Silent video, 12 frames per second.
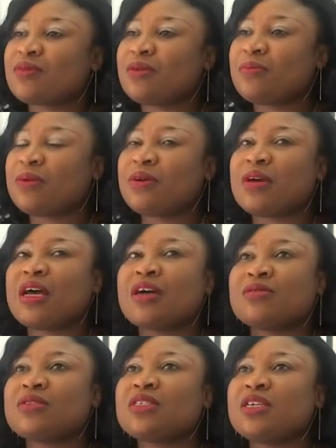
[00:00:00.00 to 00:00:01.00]
But I
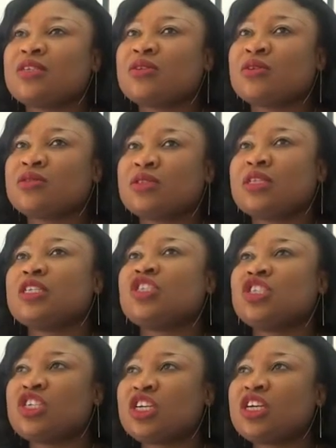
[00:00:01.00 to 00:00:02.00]
could say
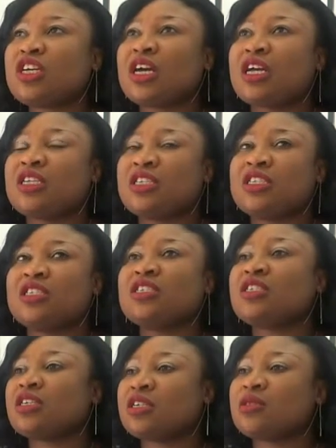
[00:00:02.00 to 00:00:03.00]
she and the
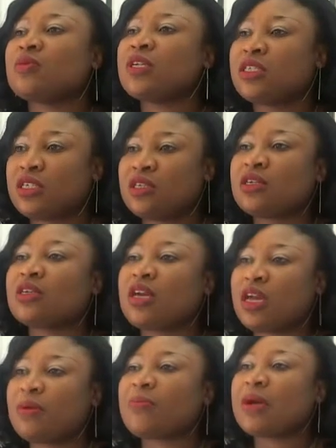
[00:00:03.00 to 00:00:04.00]
teachers were the
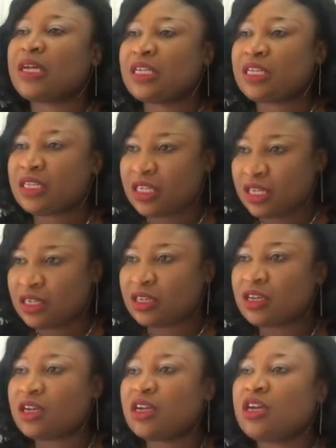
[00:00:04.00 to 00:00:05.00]
help I needed.
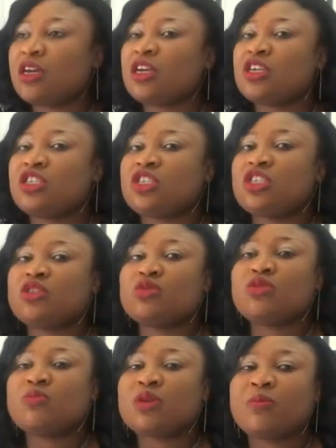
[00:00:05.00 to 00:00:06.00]
She
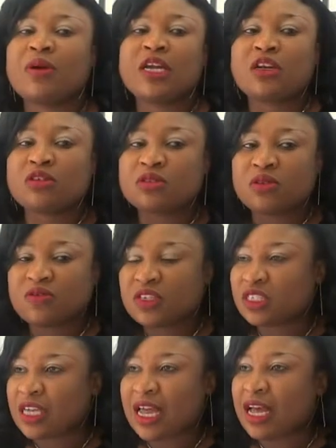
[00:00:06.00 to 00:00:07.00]
told me about a lot of
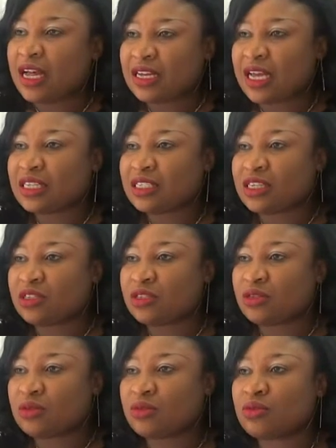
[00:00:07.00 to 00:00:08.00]
things I had
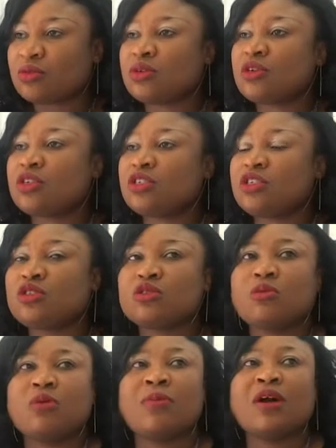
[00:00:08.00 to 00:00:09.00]
access to. She told
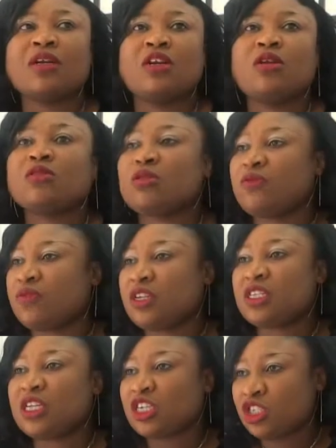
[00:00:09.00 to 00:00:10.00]
me about a lot of
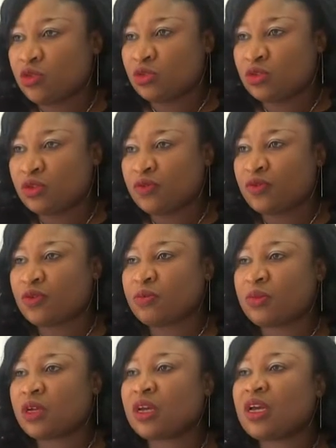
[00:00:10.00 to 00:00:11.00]
things that she could do for
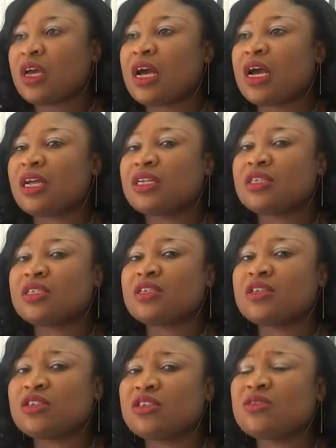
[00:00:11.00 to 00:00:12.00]
me. And,
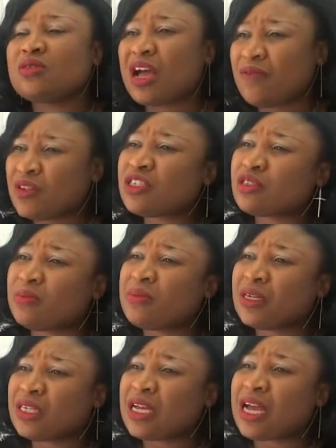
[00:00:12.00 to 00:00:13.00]
you know, having
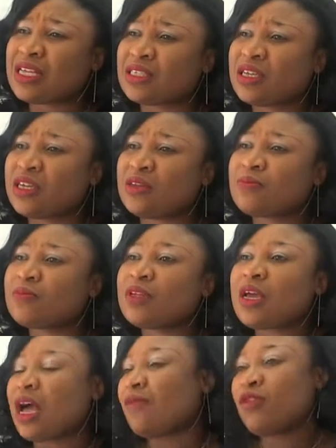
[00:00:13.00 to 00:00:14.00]
somebody asking,
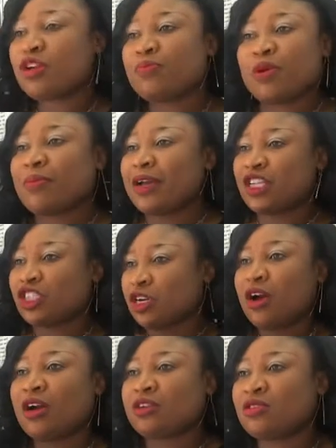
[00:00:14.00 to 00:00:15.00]
I've only brought my
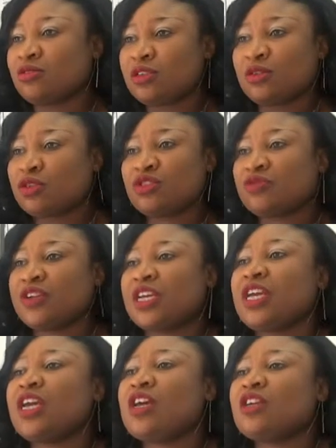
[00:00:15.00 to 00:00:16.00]
child to the
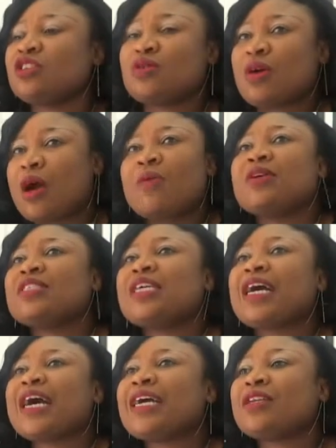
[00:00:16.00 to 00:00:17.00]
nursery, so I
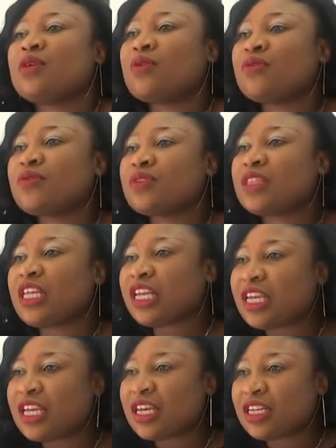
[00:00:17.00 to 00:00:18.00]
wasn't kind of
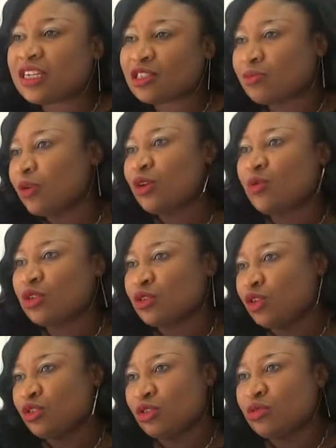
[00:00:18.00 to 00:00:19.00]
thinking somebody was
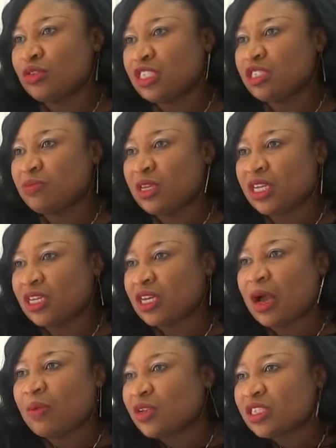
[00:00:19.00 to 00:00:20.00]
going to notice me,
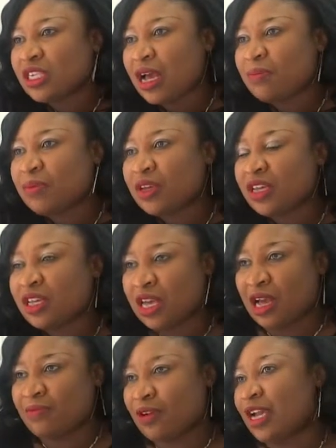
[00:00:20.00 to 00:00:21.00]
I wasn't happy,
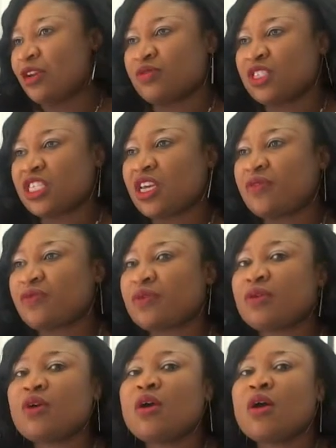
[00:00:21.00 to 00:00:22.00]
I'm kind of
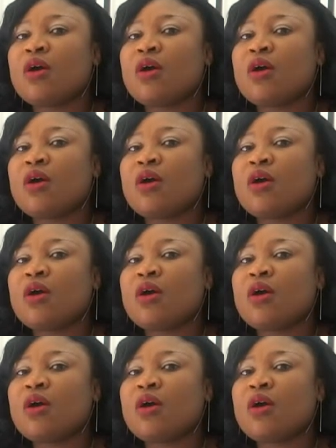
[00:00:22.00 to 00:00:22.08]
tearful.